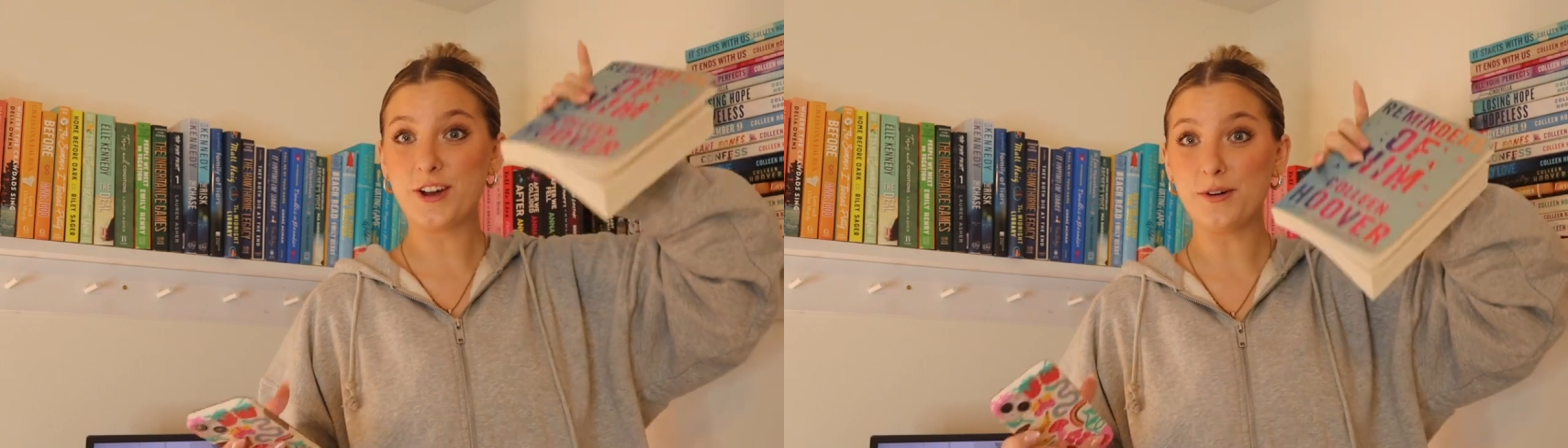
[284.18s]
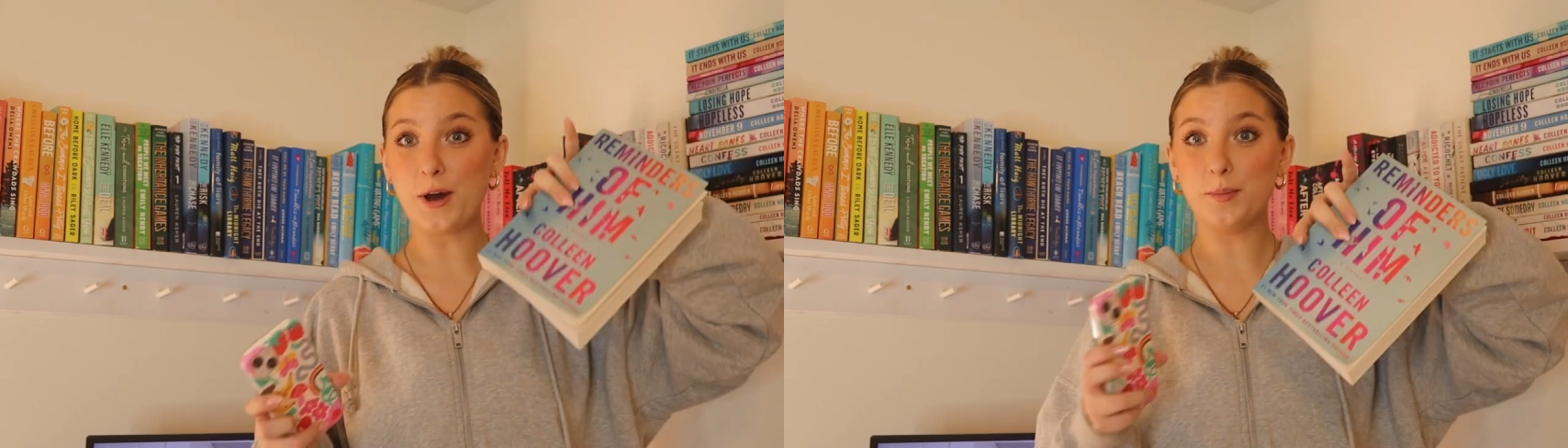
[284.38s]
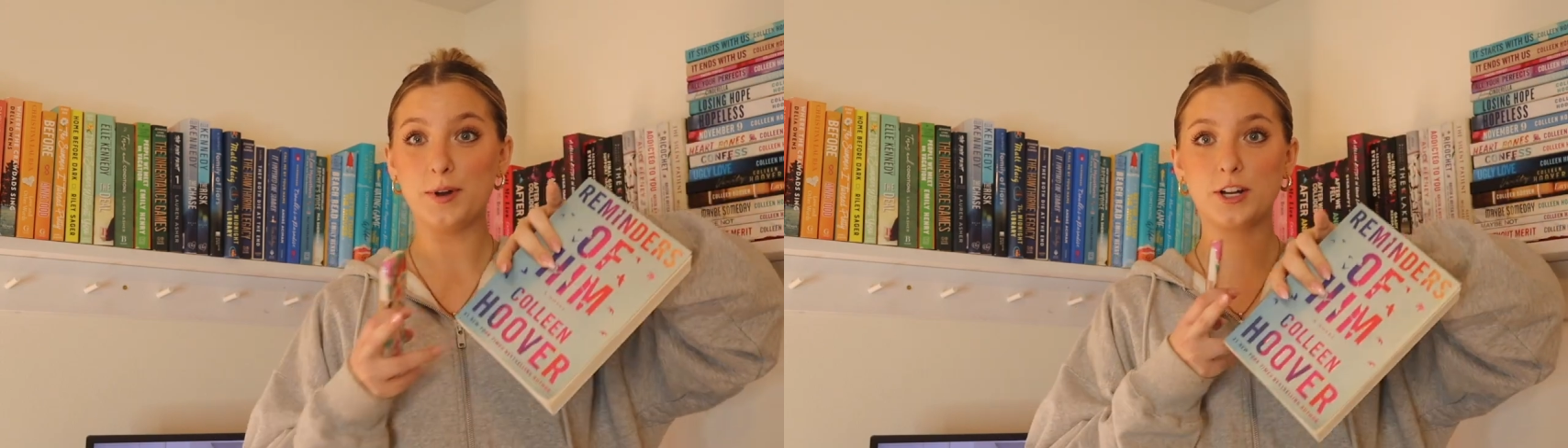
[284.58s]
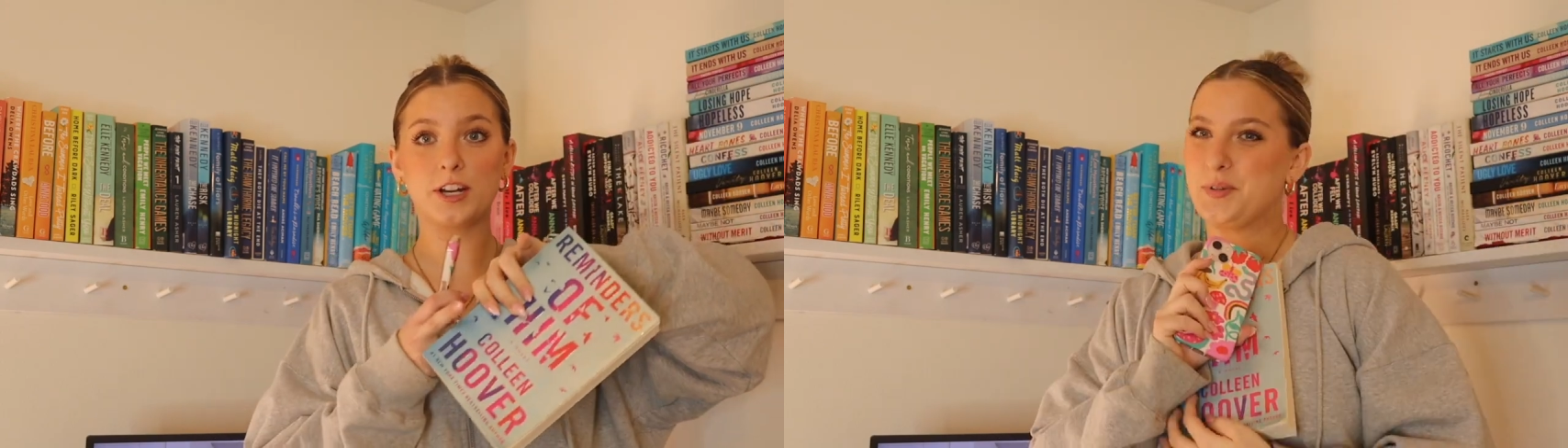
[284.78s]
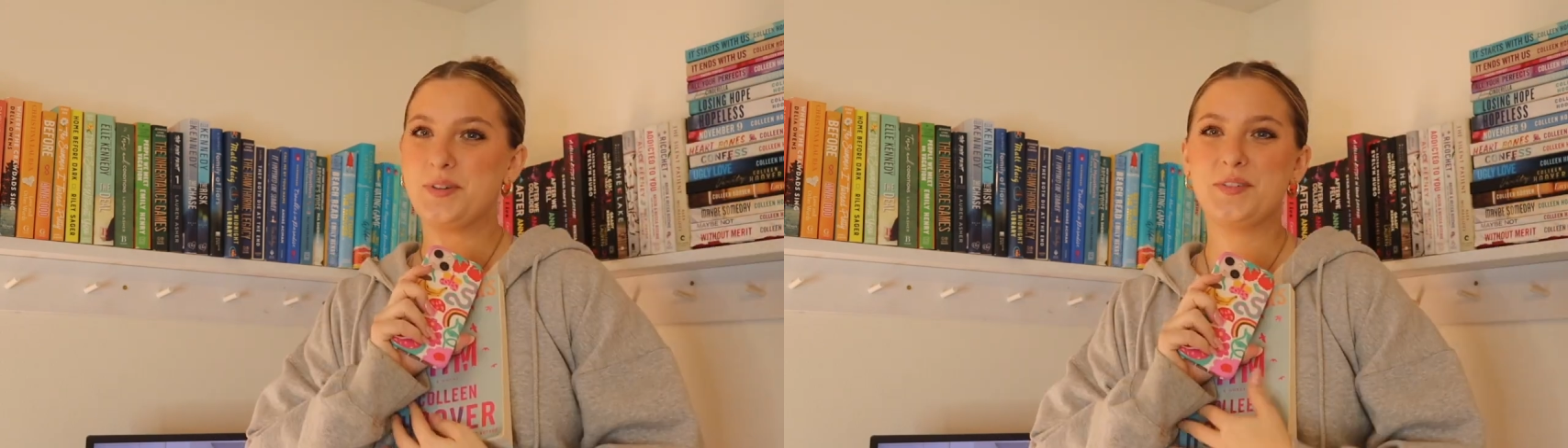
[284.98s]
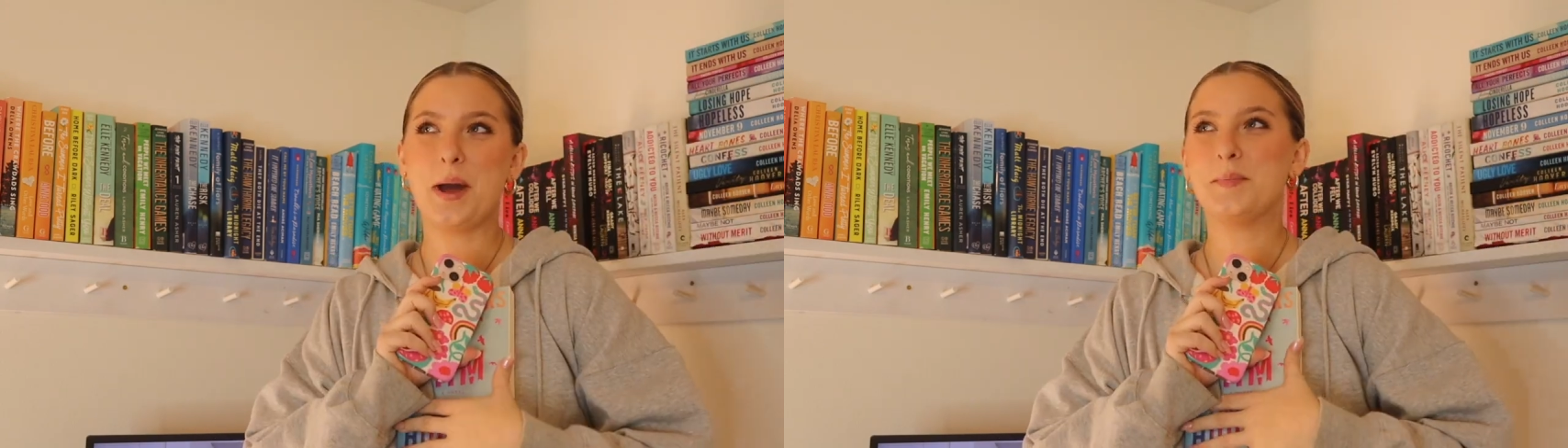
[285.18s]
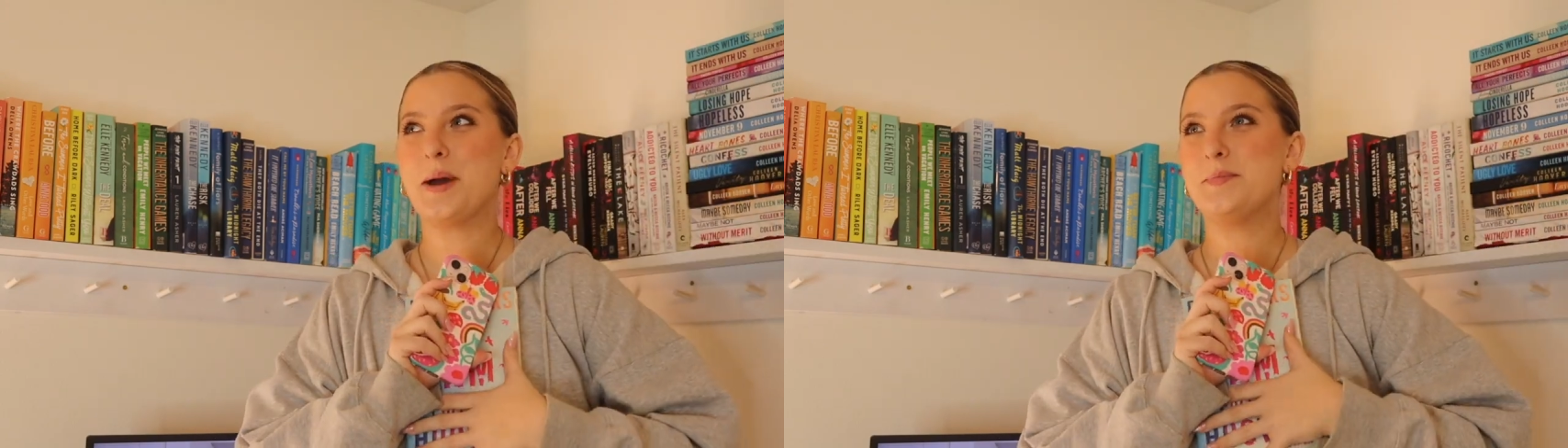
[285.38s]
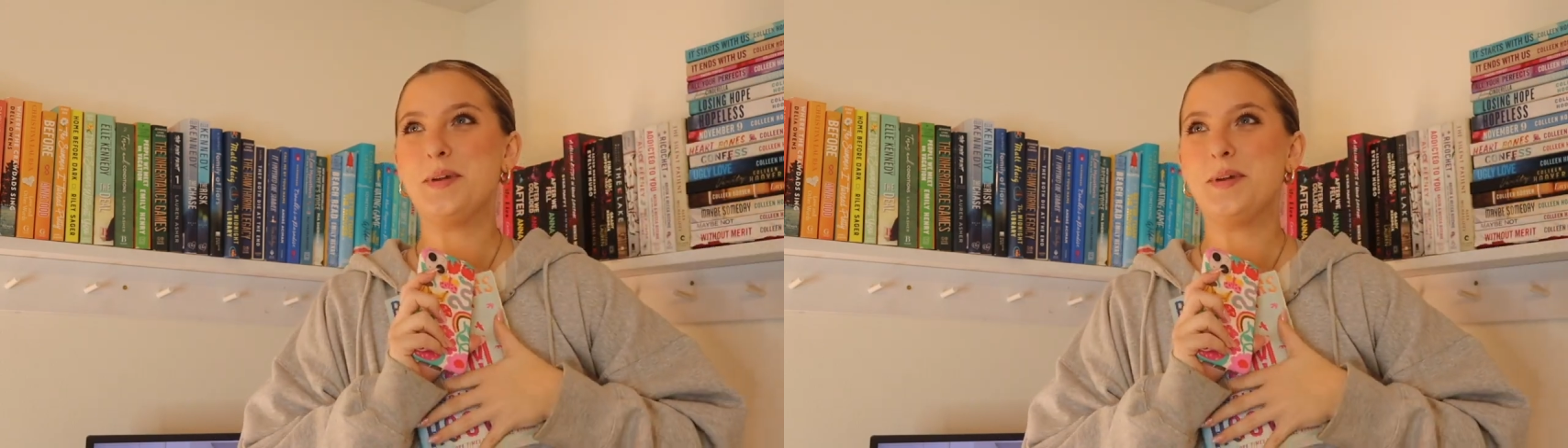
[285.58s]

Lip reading: Coho book. We've got My